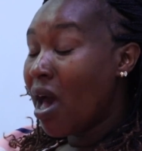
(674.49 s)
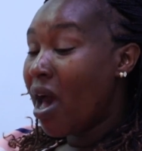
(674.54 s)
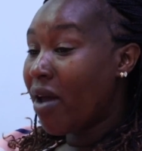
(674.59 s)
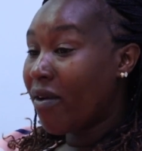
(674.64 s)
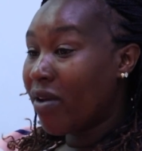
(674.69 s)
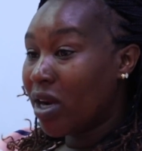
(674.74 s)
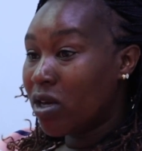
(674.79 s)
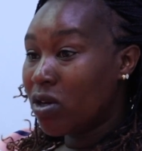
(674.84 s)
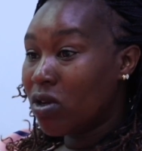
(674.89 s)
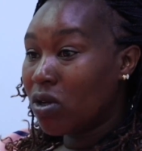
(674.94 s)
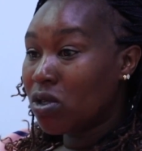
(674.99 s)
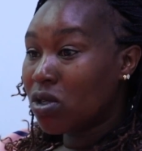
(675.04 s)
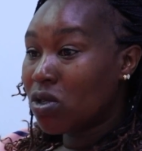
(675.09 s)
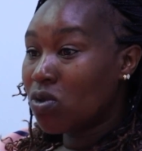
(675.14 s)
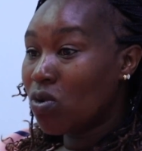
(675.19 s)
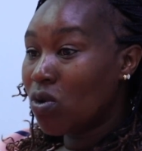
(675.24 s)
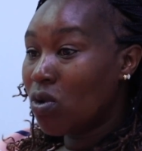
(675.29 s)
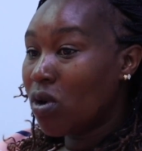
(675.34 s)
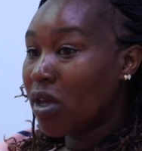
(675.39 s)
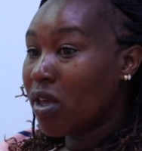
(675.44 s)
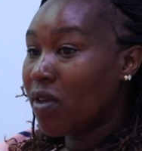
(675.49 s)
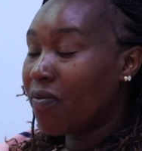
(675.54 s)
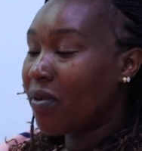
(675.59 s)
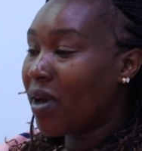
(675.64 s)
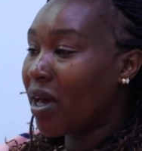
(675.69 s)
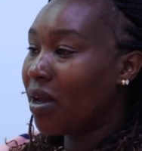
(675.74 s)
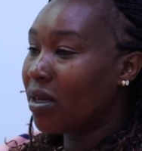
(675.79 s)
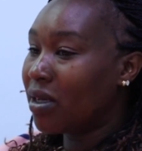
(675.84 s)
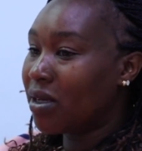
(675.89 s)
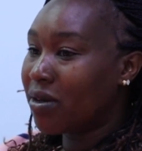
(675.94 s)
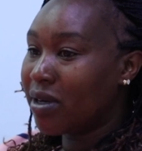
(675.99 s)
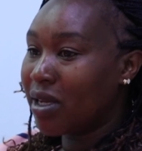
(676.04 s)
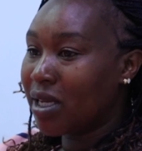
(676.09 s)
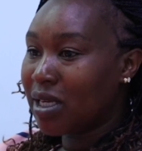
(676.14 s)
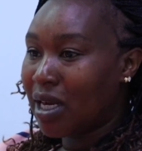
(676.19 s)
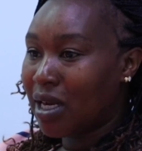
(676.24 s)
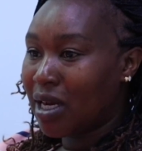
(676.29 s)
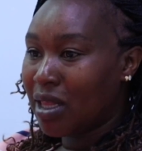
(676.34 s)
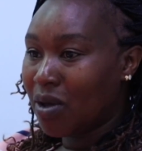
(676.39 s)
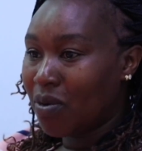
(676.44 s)
I really don't know if I'll
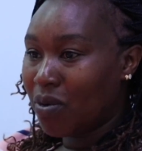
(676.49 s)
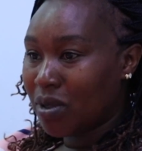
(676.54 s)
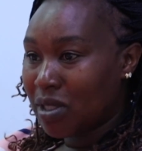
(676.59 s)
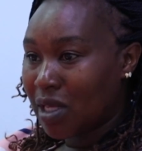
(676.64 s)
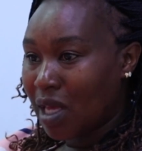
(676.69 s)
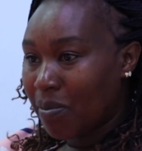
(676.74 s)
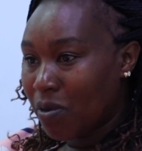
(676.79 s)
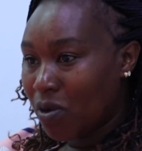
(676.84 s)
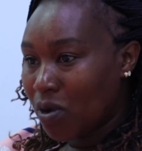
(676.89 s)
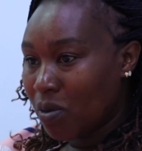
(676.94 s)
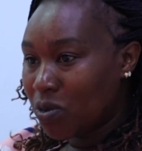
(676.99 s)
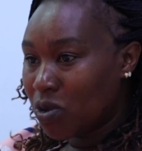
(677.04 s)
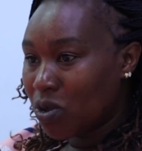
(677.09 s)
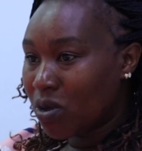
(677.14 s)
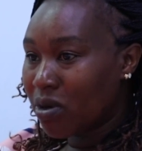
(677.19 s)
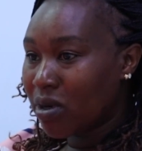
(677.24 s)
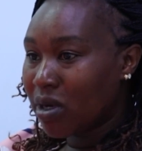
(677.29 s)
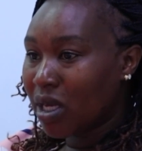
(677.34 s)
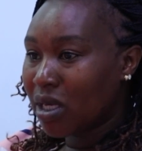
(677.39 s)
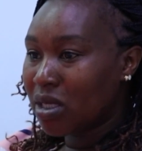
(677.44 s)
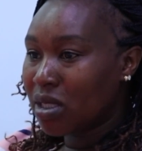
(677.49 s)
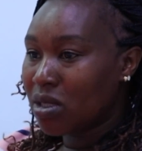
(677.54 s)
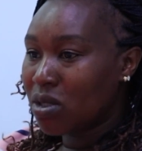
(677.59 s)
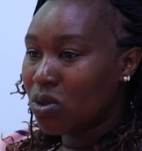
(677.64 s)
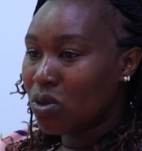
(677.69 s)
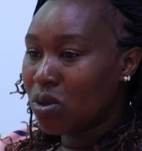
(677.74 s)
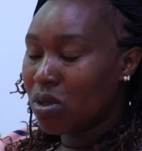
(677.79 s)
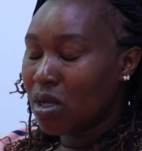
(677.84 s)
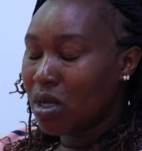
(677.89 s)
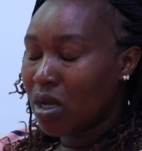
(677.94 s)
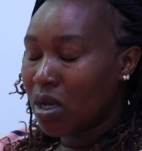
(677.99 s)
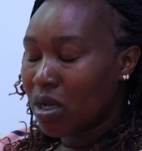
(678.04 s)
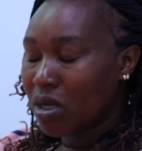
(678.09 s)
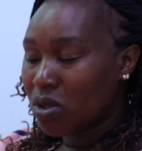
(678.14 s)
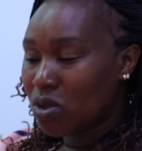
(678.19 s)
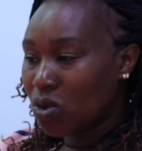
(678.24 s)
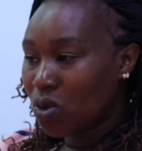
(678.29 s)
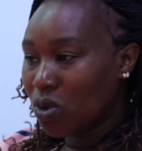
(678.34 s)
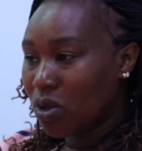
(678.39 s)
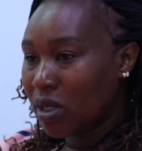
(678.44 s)
create another WhatsApp group
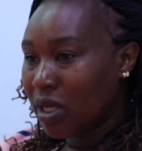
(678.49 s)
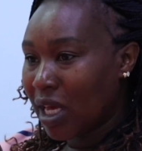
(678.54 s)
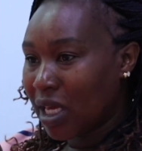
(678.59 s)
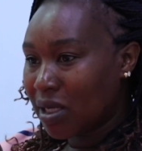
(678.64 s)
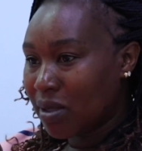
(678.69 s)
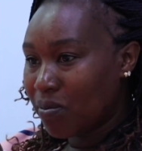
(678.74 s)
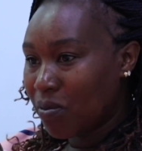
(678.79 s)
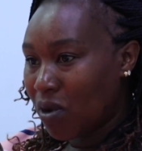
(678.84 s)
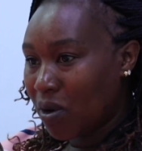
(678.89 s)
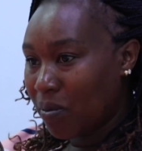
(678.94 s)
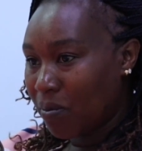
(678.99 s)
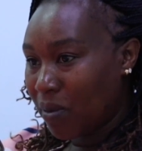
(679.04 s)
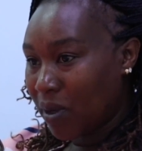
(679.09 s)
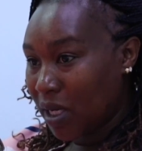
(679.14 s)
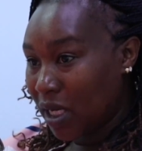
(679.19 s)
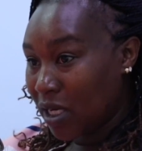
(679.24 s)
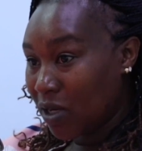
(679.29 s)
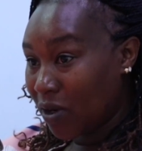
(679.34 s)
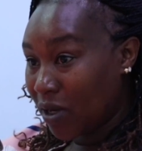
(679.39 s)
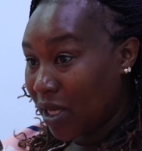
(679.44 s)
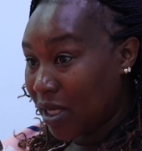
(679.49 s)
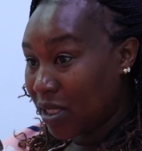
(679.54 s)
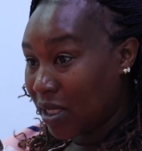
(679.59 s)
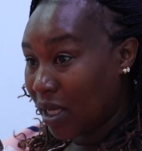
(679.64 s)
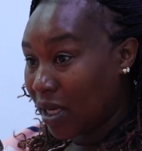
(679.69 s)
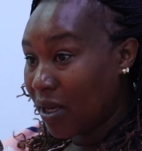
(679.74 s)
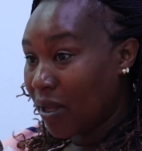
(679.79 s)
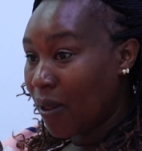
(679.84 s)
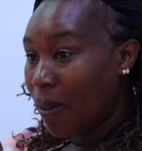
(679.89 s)
to get more money donated.